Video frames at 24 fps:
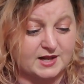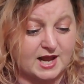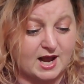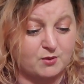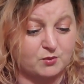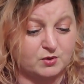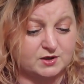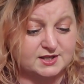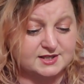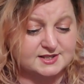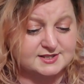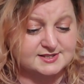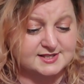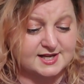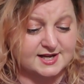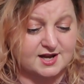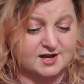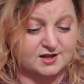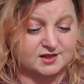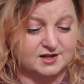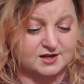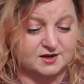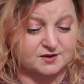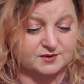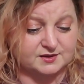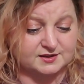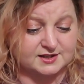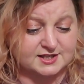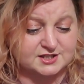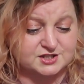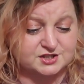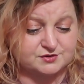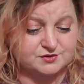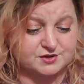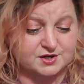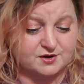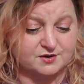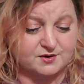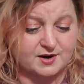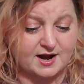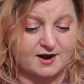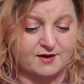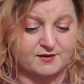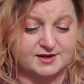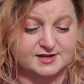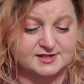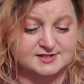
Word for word: I wanted to say hello and let you know how